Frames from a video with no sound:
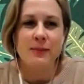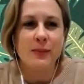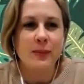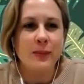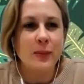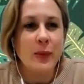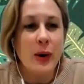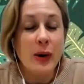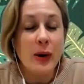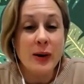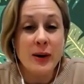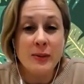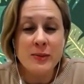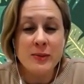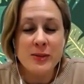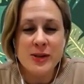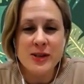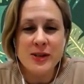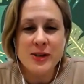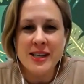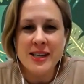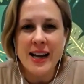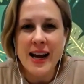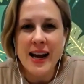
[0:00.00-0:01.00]
Welcome
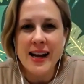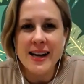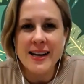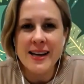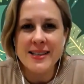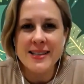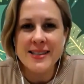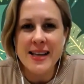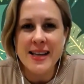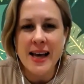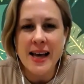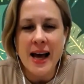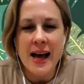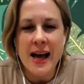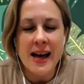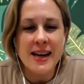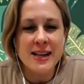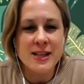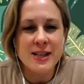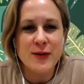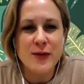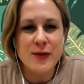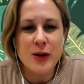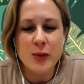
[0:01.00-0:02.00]
to today's
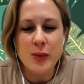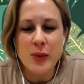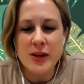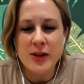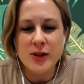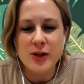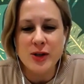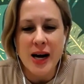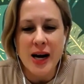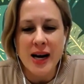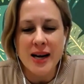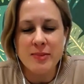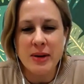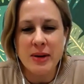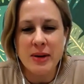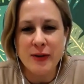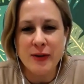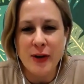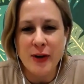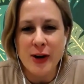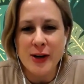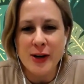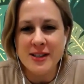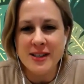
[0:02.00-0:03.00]
interview with Jane
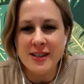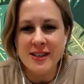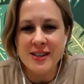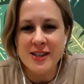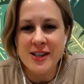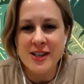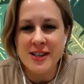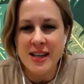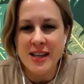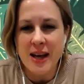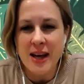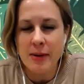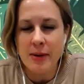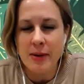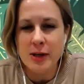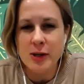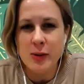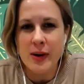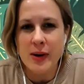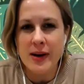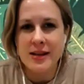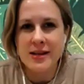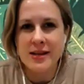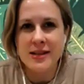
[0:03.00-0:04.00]
Macpherson. She's coming
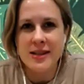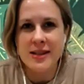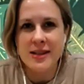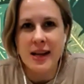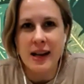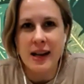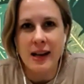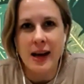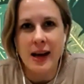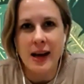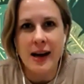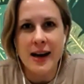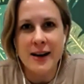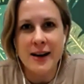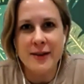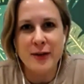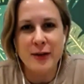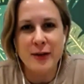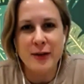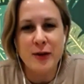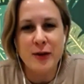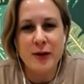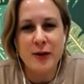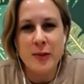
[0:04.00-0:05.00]
to us live
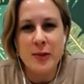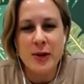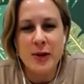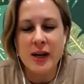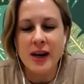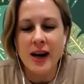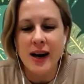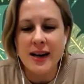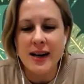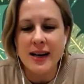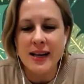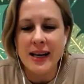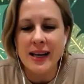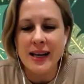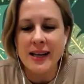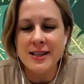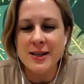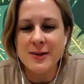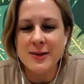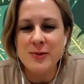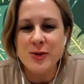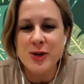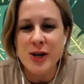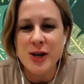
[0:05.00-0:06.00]
from the United
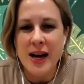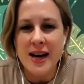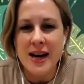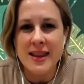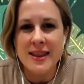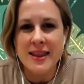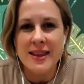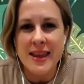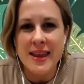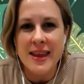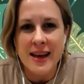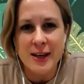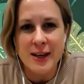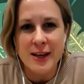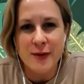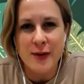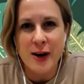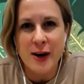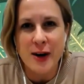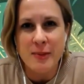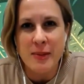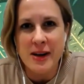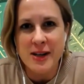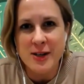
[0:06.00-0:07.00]
Kingdom. Jane, thank you
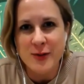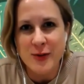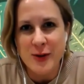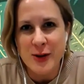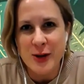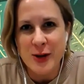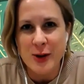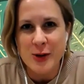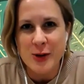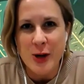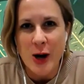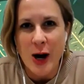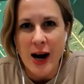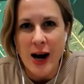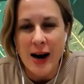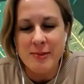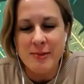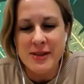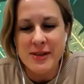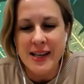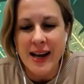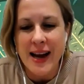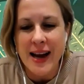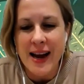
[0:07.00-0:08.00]
very much for your time
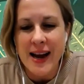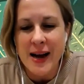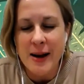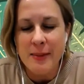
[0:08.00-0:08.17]
today.